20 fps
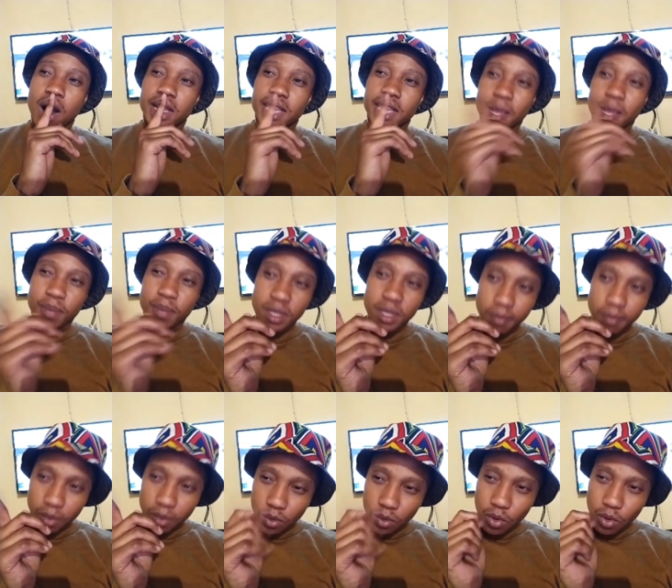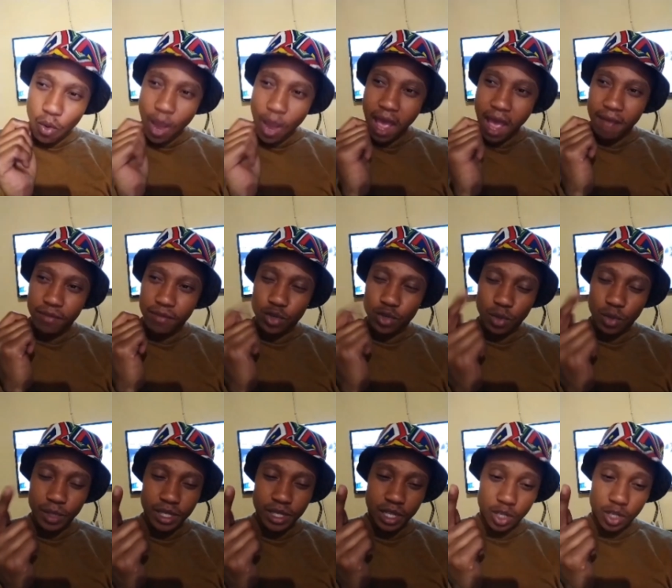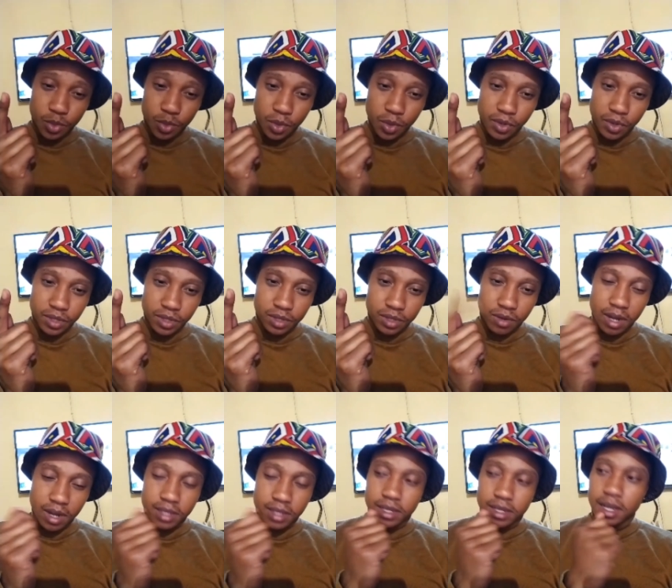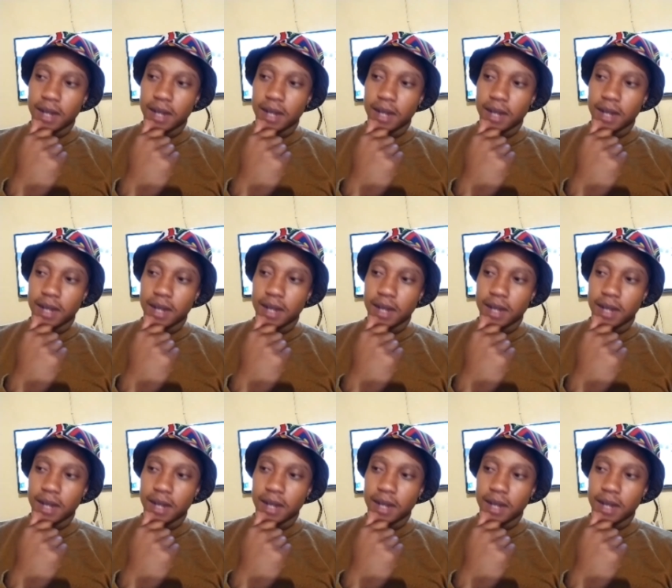There are people who have traumatic experience, right?